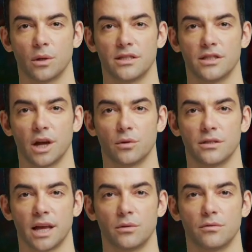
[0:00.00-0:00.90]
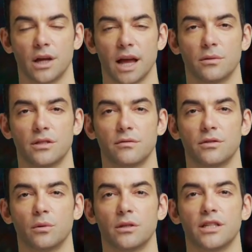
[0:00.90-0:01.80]
When a star runs out of hydrogen
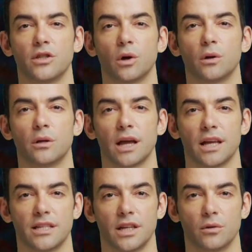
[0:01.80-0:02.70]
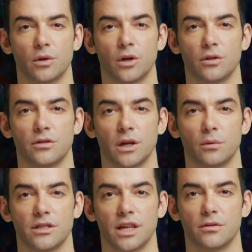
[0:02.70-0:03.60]
fuel in its core, it can no longer
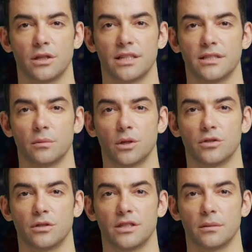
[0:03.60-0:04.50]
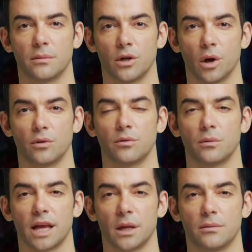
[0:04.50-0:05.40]
generate enough heat and pressure to keep the core
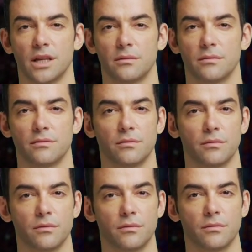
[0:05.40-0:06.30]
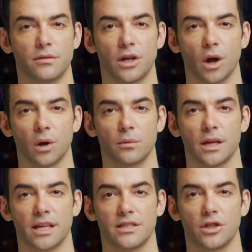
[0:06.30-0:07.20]
from collapsing. The core
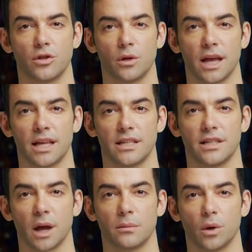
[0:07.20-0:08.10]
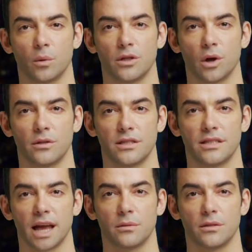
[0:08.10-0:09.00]
begins to shrink and heat up, which
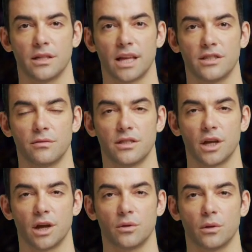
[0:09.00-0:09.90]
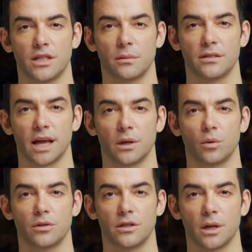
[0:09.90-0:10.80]
causes the outer layers of the star to expand
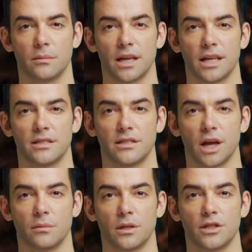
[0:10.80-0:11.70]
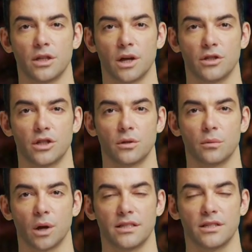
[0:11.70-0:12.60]
outward, making the star much larger
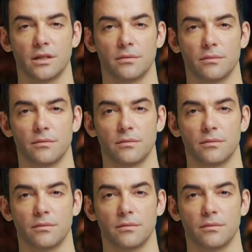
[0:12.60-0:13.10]
and brighter.